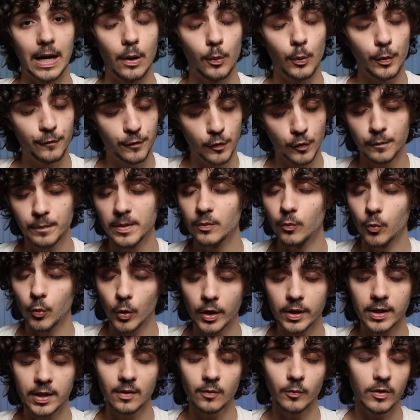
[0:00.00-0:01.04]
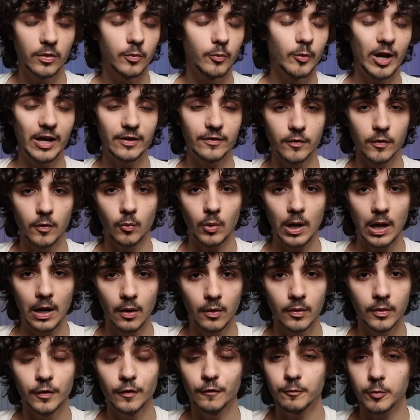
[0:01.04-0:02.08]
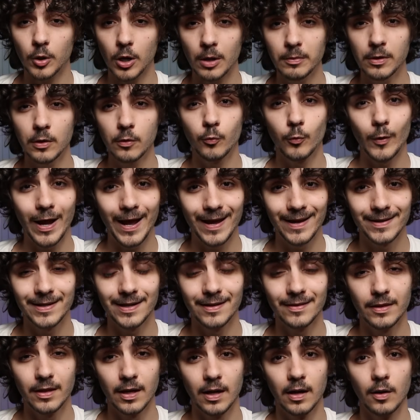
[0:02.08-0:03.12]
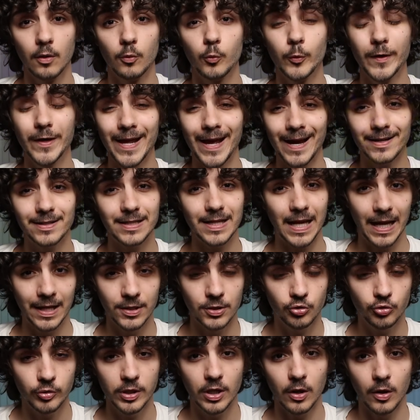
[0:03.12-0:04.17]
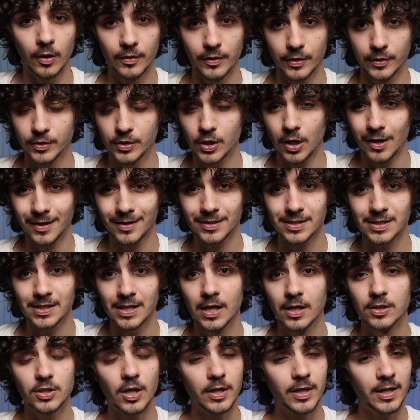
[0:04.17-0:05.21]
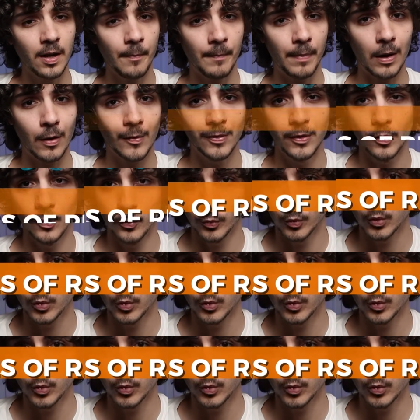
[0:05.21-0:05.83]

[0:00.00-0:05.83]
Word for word: Now, if you've been working with React for a while, you've probably read the React entry on their docs talking about the